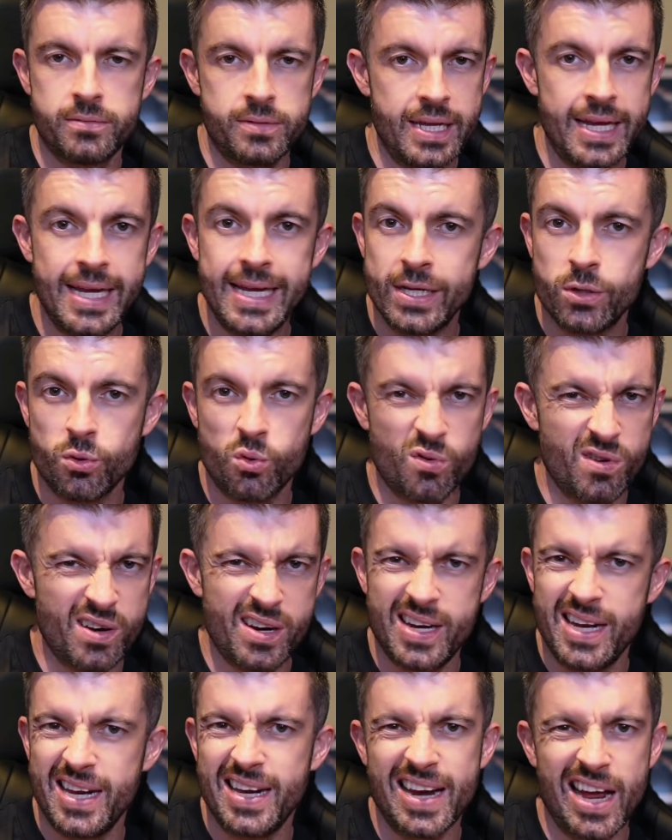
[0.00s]
E
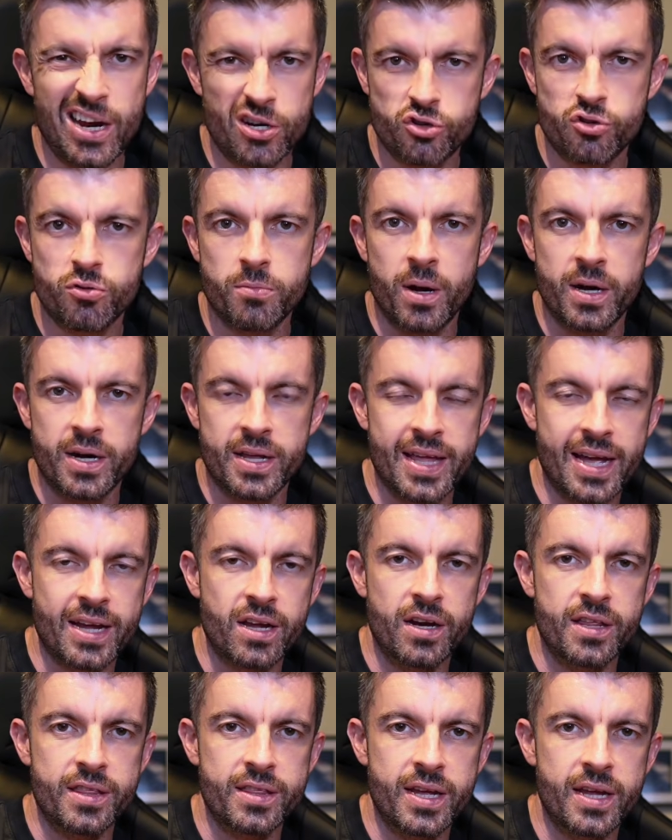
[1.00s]
Dorian, E natural minor, that
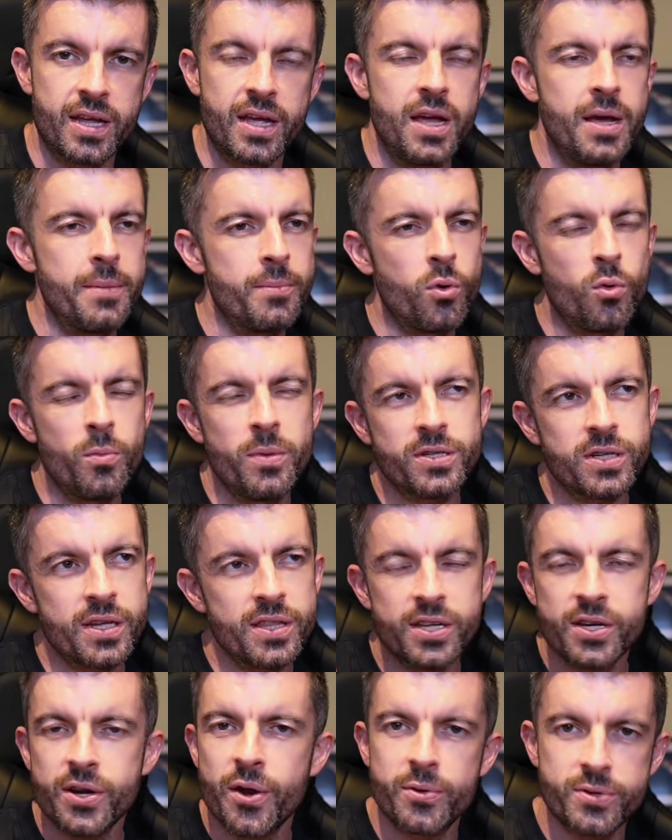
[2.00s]
kind of thing. But almost
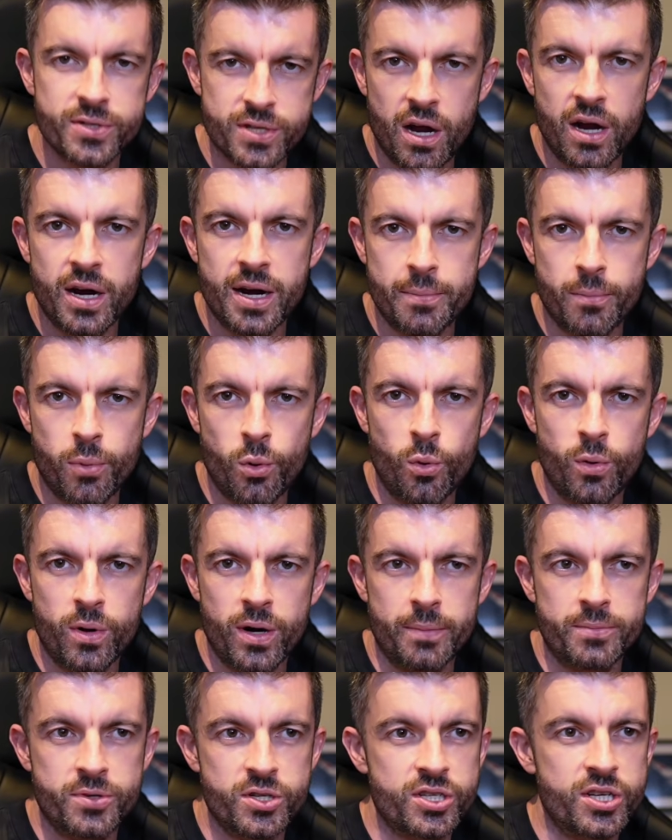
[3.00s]
like the notes aren't
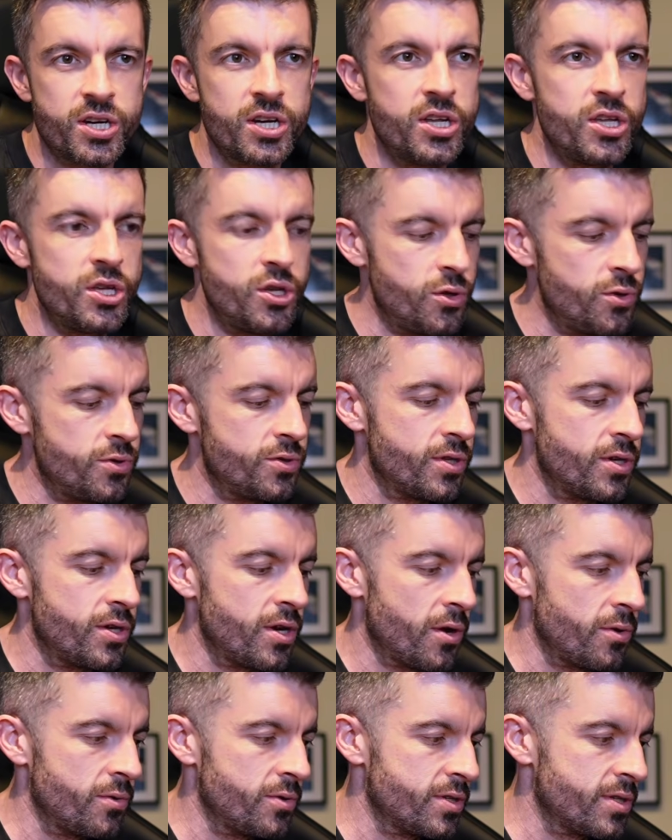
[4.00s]
important, I'm just going to use the
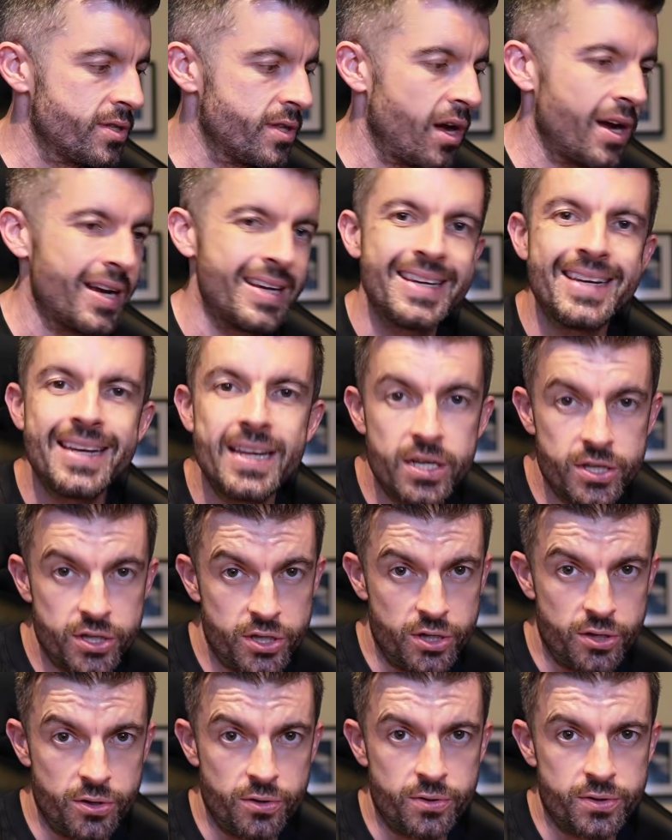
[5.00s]
notes that I need
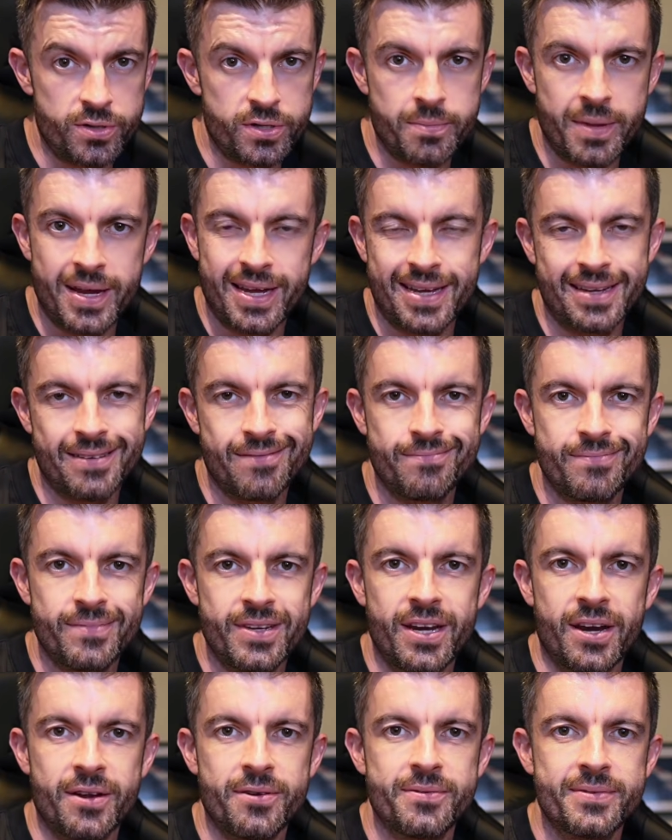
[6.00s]
to use to make it,
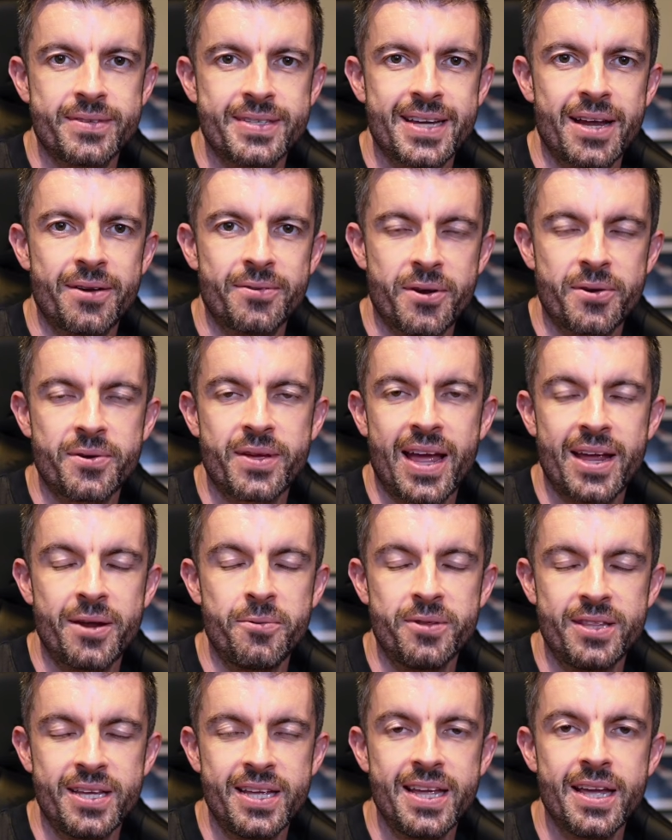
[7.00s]
you know, sound okay
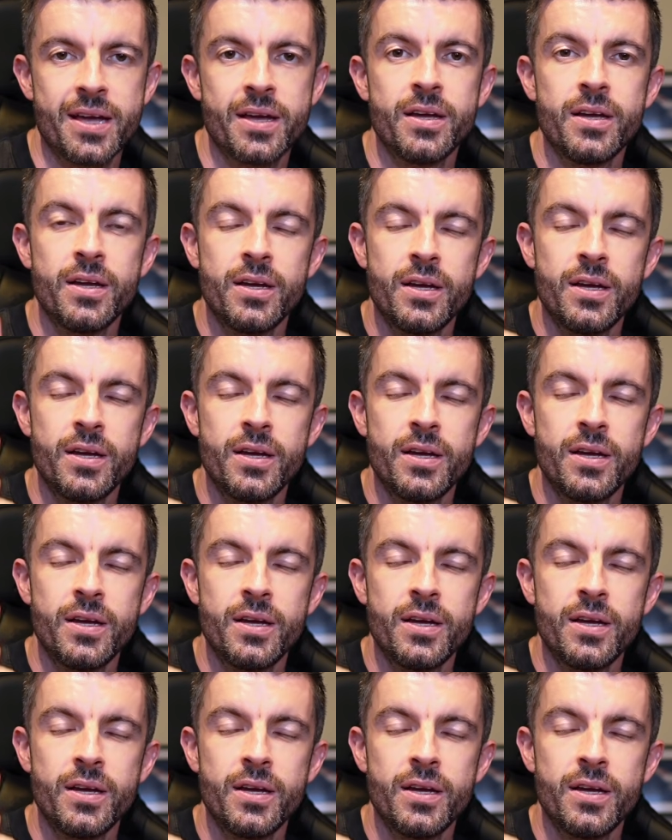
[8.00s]
with the ear.